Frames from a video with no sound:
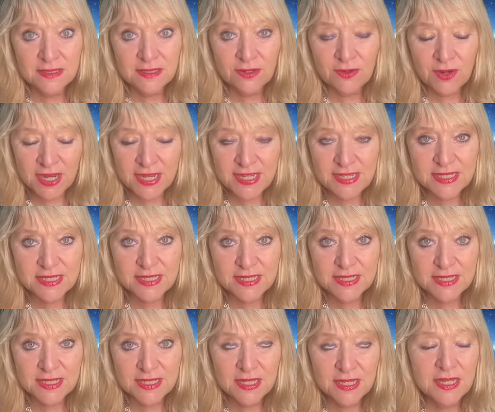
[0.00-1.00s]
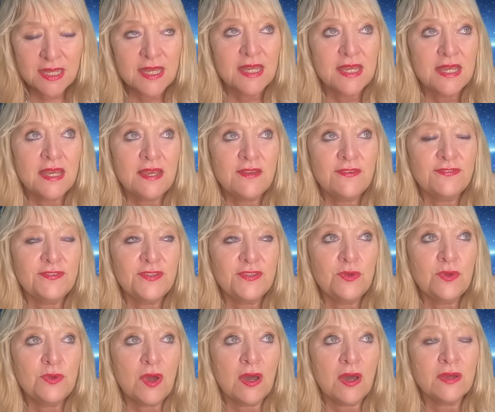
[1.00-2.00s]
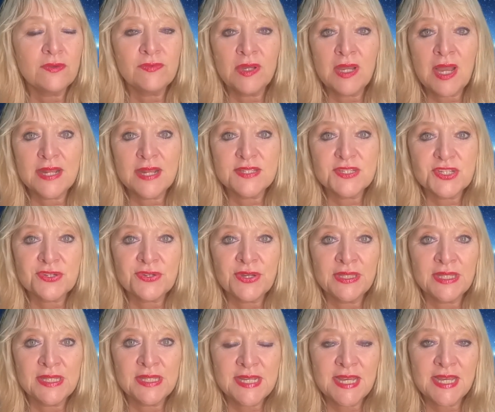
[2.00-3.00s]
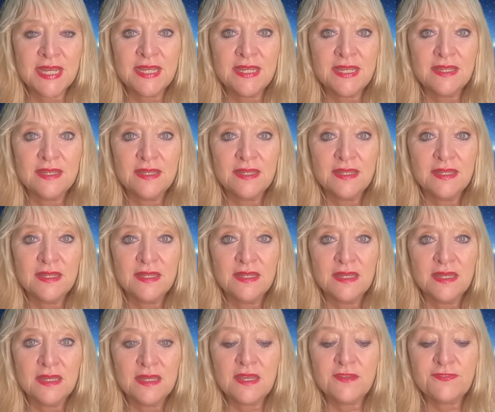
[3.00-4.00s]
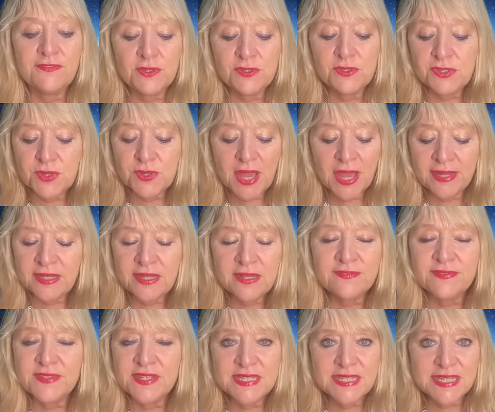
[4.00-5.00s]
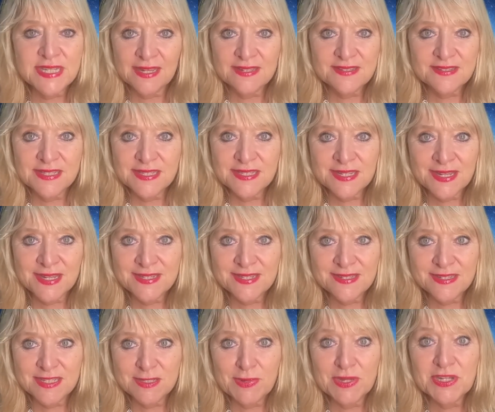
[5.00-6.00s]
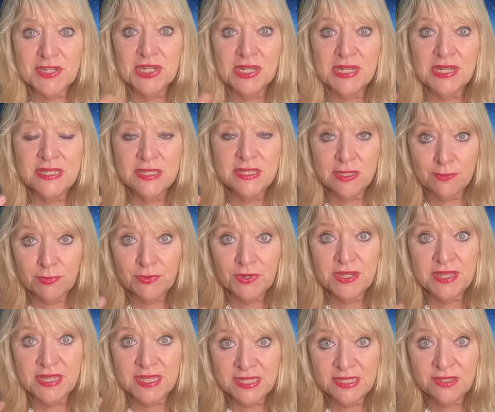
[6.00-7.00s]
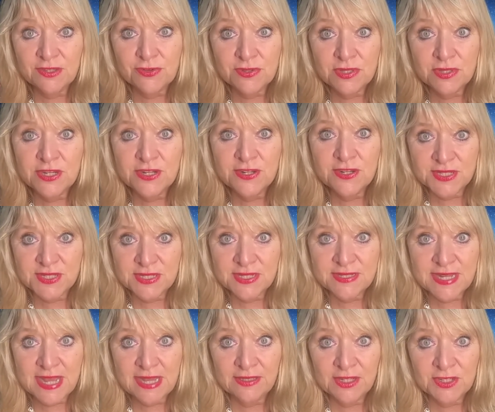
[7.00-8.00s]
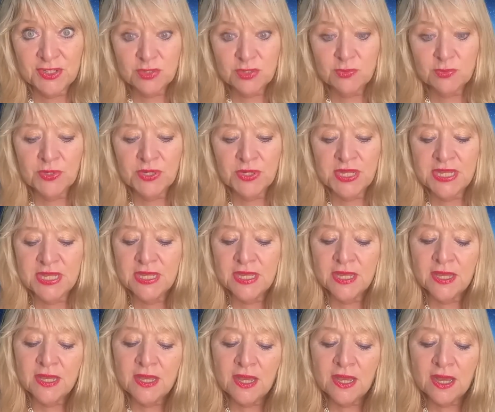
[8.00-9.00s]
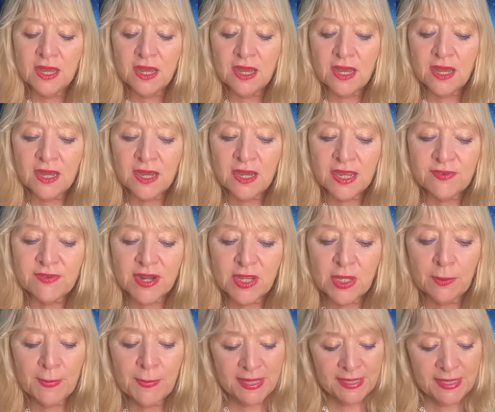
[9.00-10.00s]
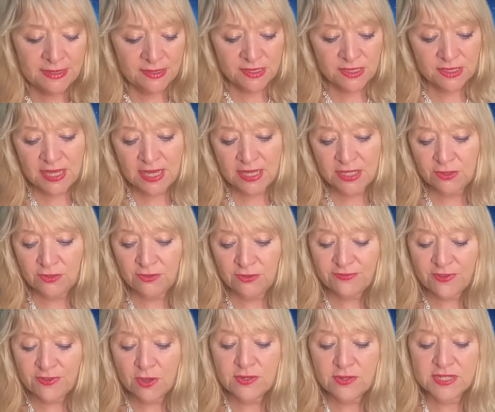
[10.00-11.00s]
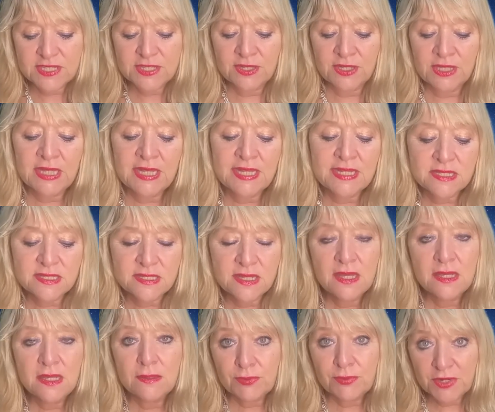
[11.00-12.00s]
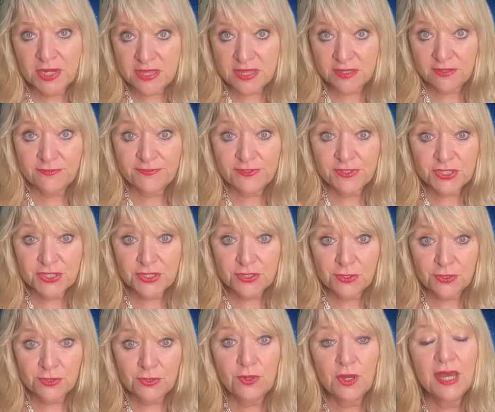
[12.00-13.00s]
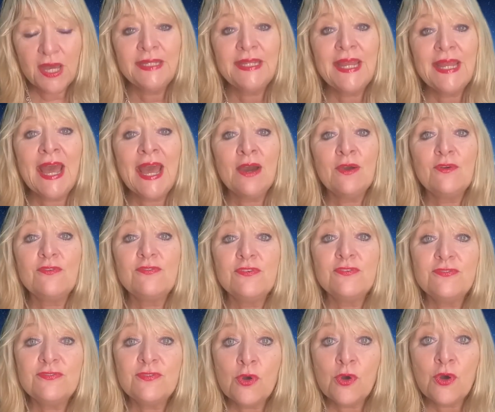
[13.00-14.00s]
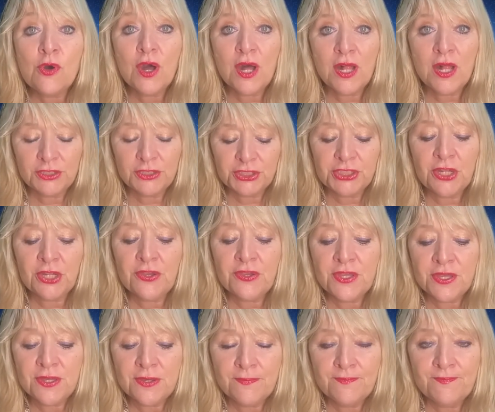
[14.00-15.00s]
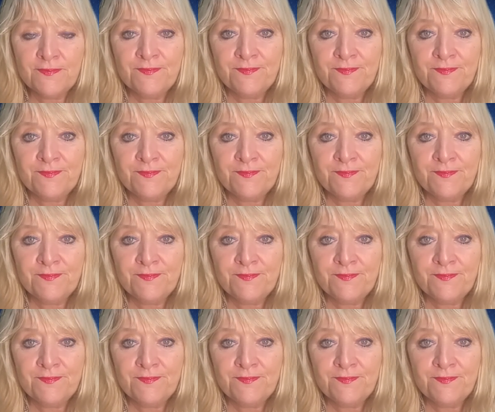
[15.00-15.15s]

right? If you can't relax during the day, if you do any of these exercises, especially the breathing in through the nose and down the body, I recommend that you focus on this. Breathe in for two and out for four. I'll show you.